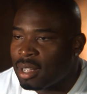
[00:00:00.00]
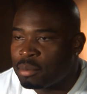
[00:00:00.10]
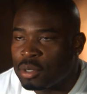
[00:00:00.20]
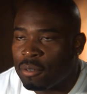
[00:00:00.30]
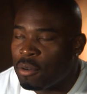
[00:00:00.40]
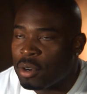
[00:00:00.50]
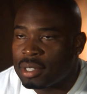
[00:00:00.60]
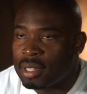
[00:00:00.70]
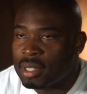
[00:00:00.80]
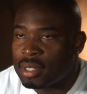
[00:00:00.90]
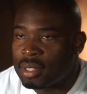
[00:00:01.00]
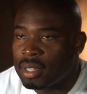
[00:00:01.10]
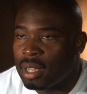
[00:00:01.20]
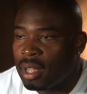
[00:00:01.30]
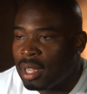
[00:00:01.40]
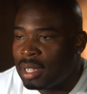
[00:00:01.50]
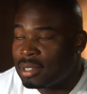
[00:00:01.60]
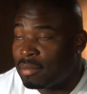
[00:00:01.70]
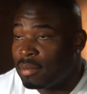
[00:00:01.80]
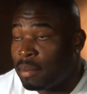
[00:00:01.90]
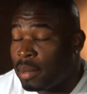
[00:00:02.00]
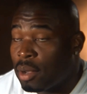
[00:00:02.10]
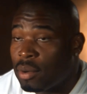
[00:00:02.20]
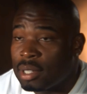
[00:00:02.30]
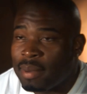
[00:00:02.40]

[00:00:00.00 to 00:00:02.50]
I'm so fortunate to going